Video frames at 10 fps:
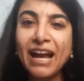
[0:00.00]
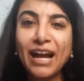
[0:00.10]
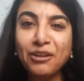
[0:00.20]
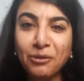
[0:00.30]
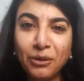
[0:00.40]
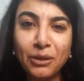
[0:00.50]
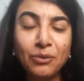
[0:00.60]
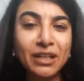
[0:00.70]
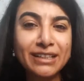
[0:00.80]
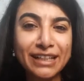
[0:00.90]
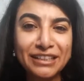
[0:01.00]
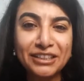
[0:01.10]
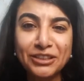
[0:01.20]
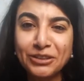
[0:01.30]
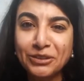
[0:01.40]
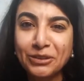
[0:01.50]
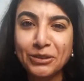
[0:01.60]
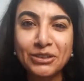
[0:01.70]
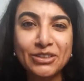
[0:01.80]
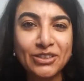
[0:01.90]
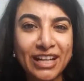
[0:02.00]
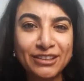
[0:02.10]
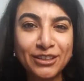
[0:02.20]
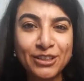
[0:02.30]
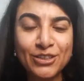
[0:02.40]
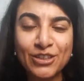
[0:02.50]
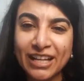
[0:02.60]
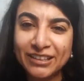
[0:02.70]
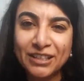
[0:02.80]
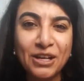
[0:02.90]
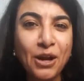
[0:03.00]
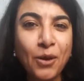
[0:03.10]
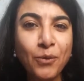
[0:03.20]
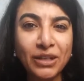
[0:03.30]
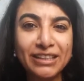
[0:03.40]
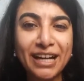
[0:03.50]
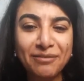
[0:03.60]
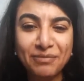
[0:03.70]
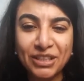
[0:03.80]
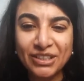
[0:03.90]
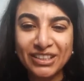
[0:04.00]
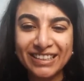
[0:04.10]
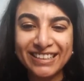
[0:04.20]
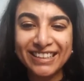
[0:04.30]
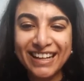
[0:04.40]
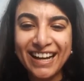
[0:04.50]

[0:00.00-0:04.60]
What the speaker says: And we will continue to grow strength on strength with that mission.